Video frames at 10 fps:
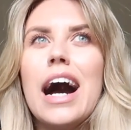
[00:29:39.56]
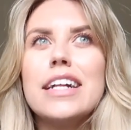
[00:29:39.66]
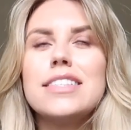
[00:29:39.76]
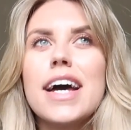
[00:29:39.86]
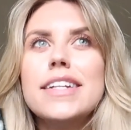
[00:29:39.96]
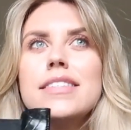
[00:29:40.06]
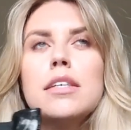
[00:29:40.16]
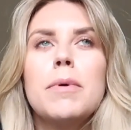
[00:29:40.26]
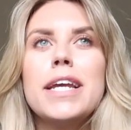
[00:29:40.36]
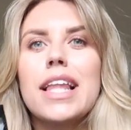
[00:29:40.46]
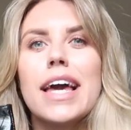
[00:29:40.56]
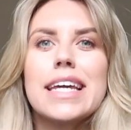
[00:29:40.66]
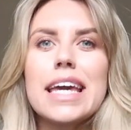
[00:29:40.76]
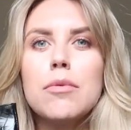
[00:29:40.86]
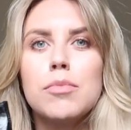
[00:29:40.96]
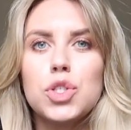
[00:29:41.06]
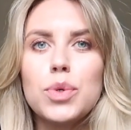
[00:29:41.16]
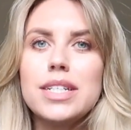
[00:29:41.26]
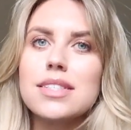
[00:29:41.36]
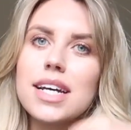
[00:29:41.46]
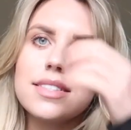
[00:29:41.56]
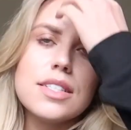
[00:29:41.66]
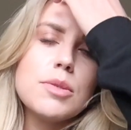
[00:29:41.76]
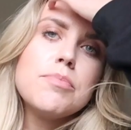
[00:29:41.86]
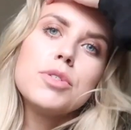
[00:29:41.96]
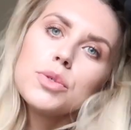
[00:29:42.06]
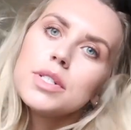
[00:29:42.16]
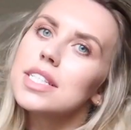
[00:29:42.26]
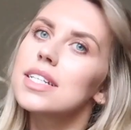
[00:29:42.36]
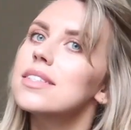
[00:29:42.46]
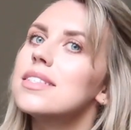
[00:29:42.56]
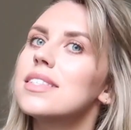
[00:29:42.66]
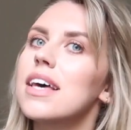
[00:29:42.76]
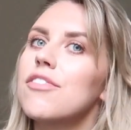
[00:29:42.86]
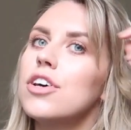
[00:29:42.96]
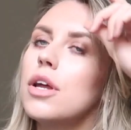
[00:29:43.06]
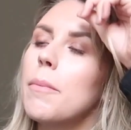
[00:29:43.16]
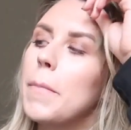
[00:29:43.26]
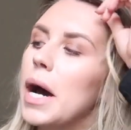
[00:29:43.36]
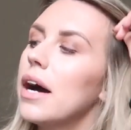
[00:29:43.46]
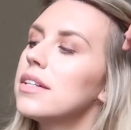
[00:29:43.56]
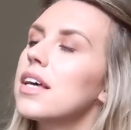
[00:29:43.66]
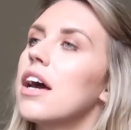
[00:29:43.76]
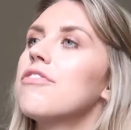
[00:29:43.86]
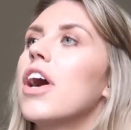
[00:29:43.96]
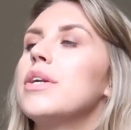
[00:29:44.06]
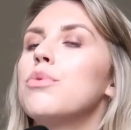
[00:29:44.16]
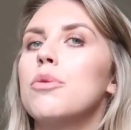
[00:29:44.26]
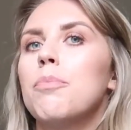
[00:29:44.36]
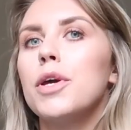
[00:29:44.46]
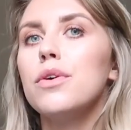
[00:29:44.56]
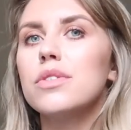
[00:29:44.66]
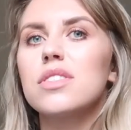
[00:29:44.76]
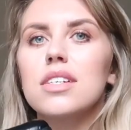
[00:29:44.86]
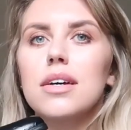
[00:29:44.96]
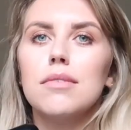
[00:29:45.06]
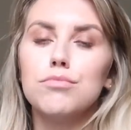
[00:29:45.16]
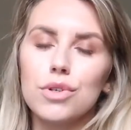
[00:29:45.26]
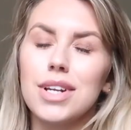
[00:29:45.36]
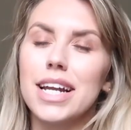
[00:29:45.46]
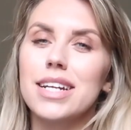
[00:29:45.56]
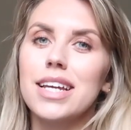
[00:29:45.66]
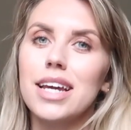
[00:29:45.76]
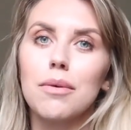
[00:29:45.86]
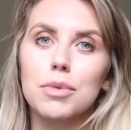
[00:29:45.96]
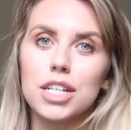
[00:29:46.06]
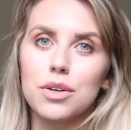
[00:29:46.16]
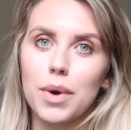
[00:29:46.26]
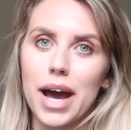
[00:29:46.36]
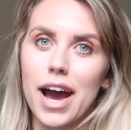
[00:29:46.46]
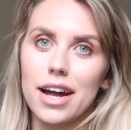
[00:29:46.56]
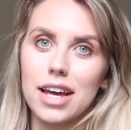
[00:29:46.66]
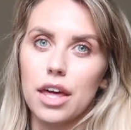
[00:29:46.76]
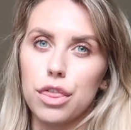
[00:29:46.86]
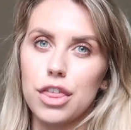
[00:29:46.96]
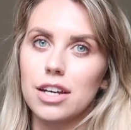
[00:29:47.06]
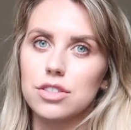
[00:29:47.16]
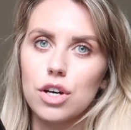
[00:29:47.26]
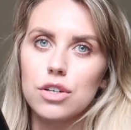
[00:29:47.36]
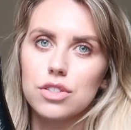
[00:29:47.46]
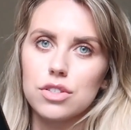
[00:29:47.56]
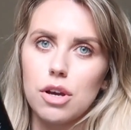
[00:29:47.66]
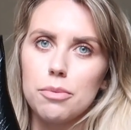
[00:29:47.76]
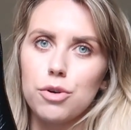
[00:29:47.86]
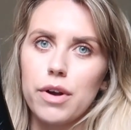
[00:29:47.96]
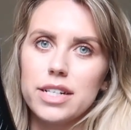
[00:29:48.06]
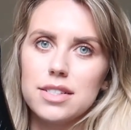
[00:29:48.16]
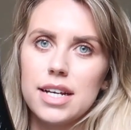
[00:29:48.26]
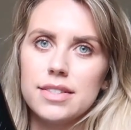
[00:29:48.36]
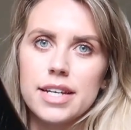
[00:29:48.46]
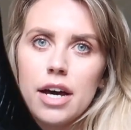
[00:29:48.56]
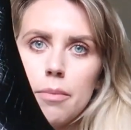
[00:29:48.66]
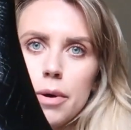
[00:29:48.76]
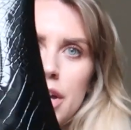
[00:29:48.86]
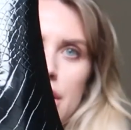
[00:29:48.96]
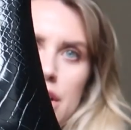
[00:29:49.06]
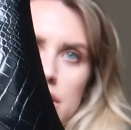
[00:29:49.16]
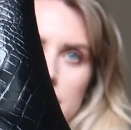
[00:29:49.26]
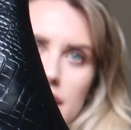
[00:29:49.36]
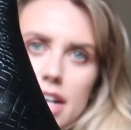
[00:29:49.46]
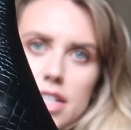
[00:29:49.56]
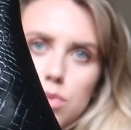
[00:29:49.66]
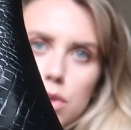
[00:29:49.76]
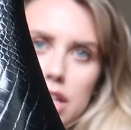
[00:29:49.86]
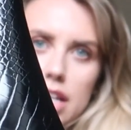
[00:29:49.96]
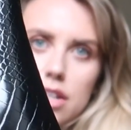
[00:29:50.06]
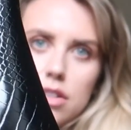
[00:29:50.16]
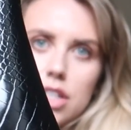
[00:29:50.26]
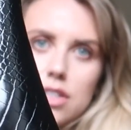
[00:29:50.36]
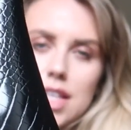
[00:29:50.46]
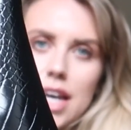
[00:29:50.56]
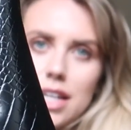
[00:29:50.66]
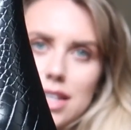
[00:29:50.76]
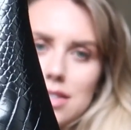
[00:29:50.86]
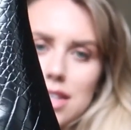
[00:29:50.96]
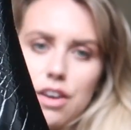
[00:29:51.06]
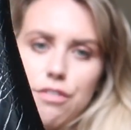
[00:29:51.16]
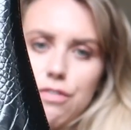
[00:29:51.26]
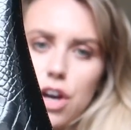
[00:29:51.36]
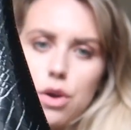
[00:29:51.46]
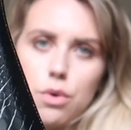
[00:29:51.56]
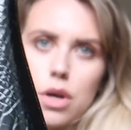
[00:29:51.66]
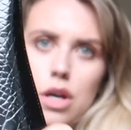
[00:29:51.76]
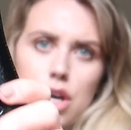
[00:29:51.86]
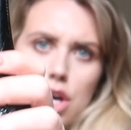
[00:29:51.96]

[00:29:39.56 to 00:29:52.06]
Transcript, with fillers: I tend to be like in between sizes, in between 6 and 7, but I find with boots, more likely I'm going to wear like thick socks, so I'm alright sizing up. So that is what the heel looks like. It's like a faux